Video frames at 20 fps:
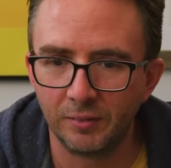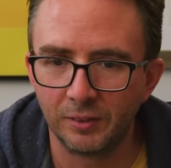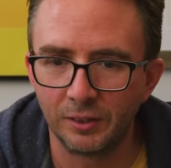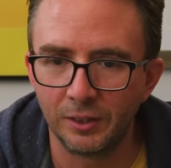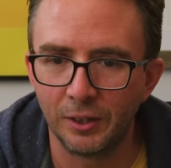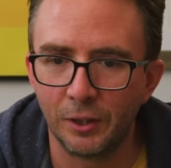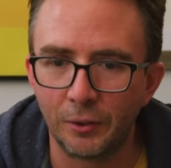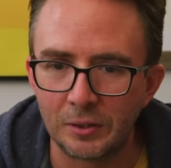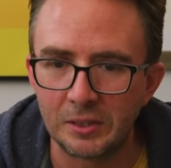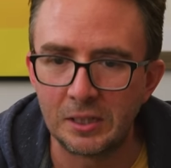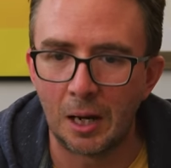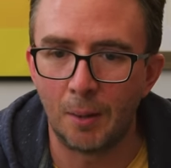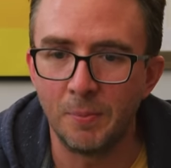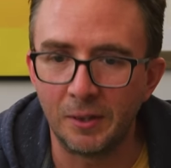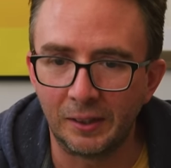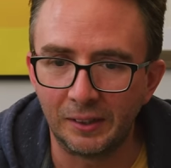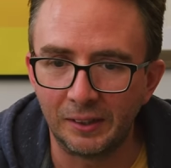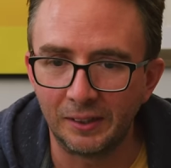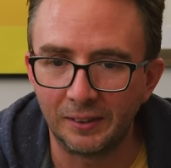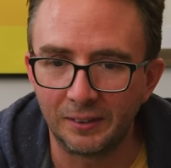you know,
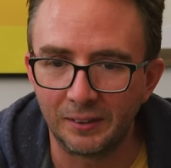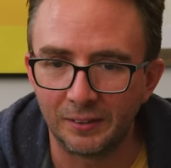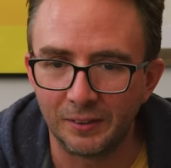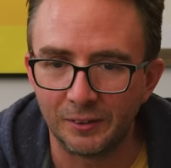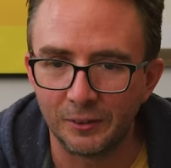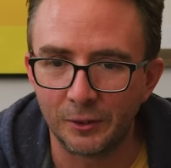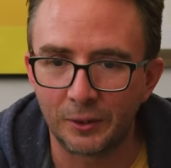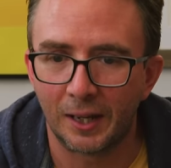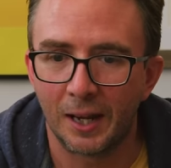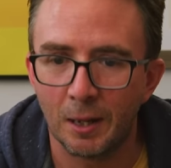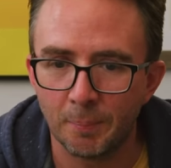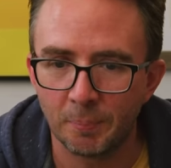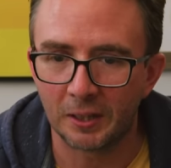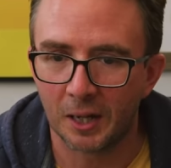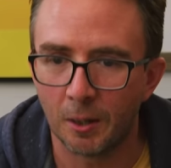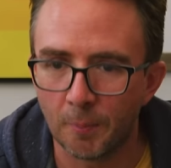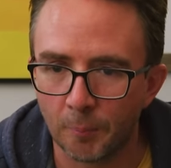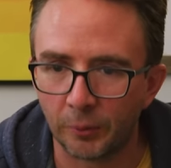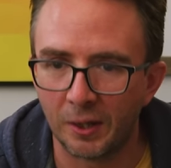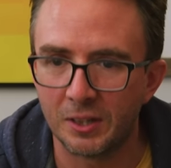dummy, you can't
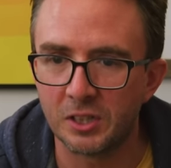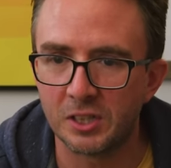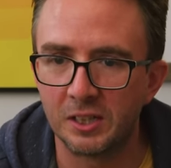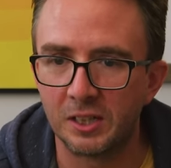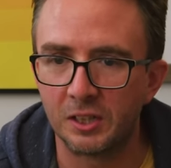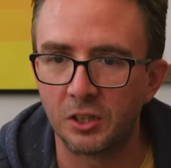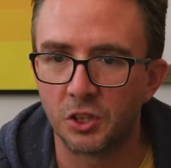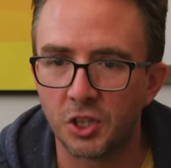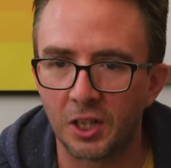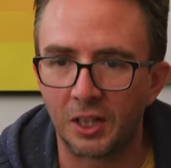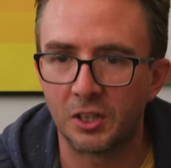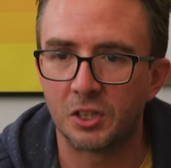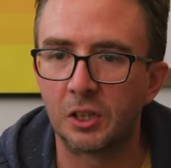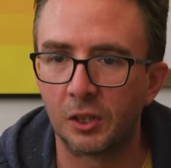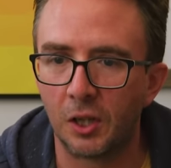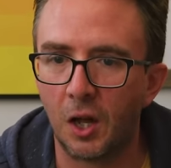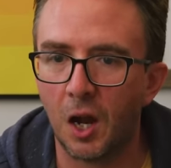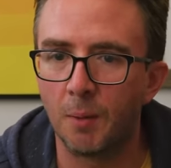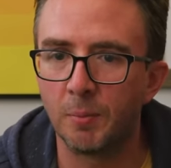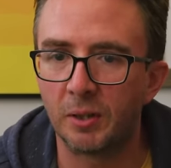become president and change the
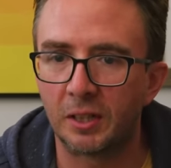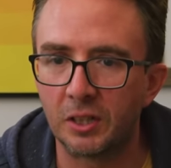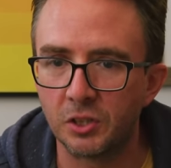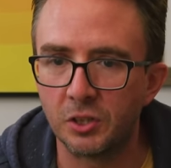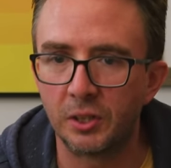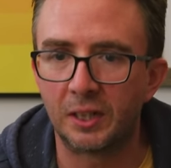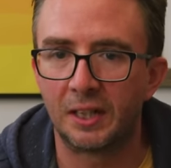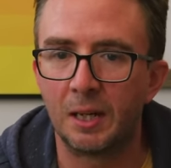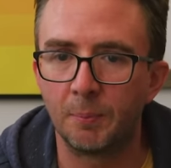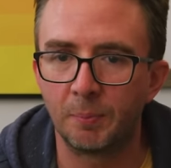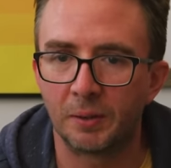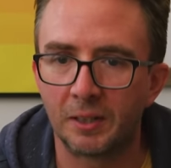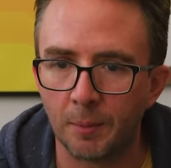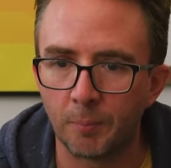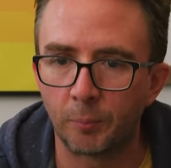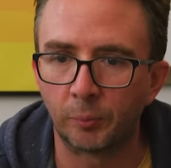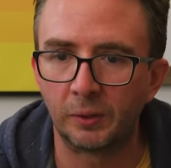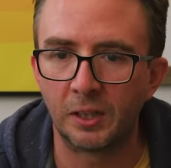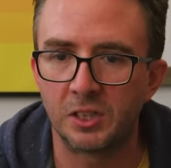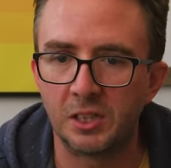law because you can't become
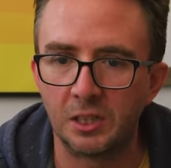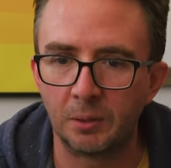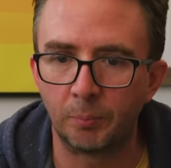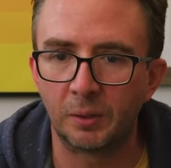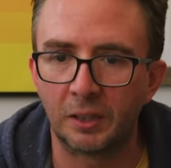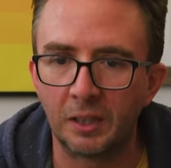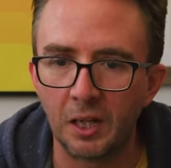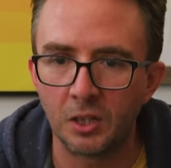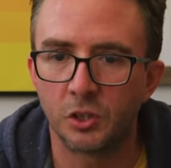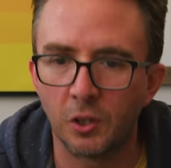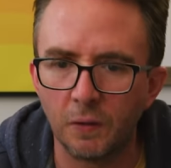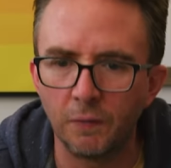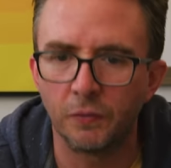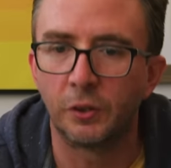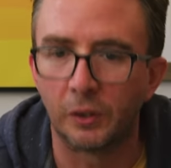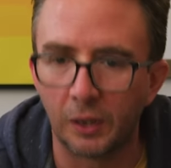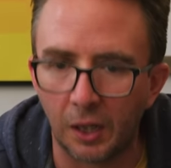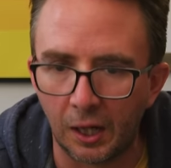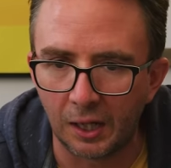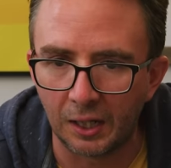president because of
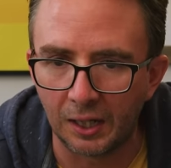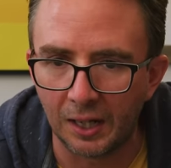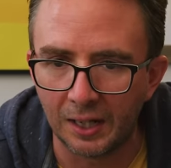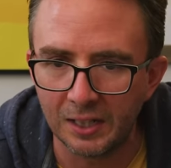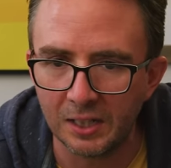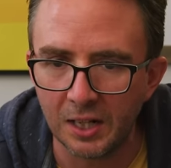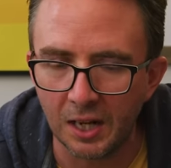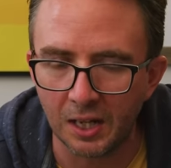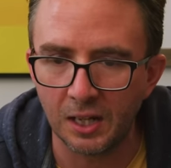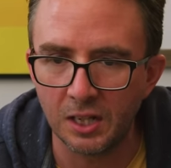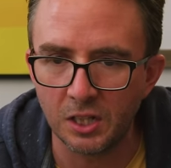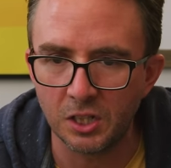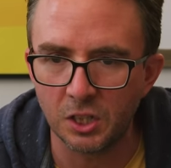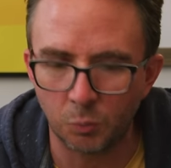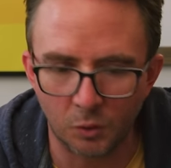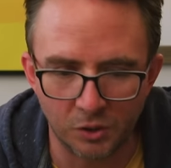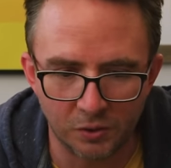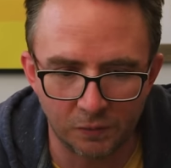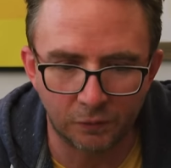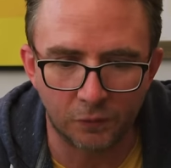the law. And he just
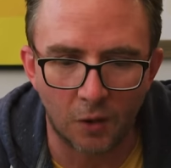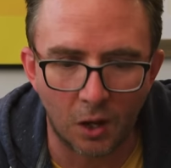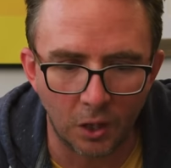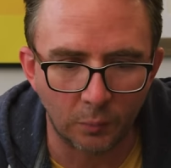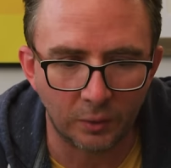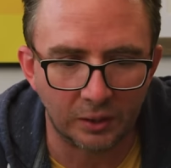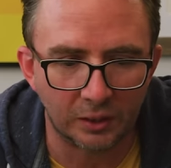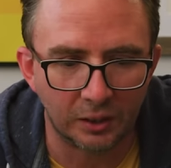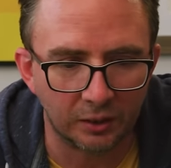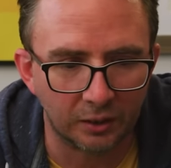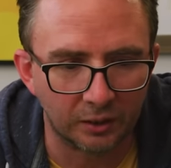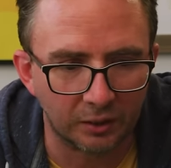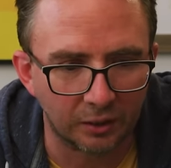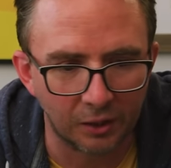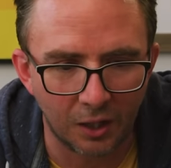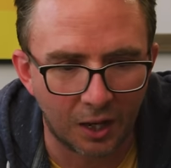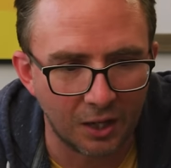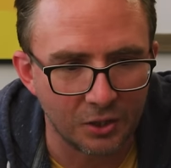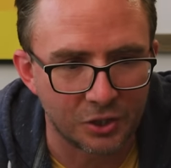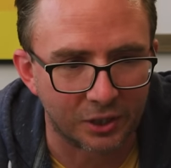wasn't following the
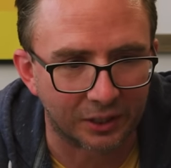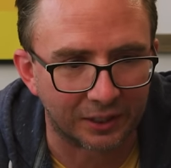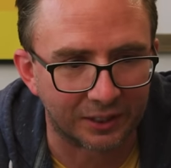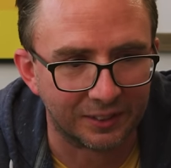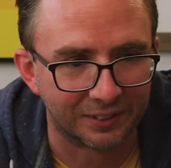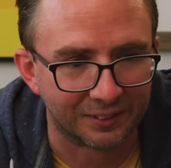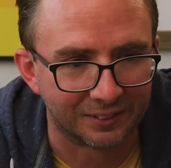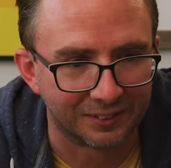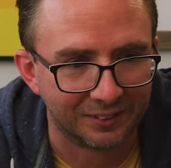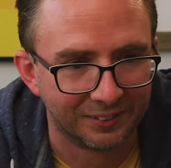logic.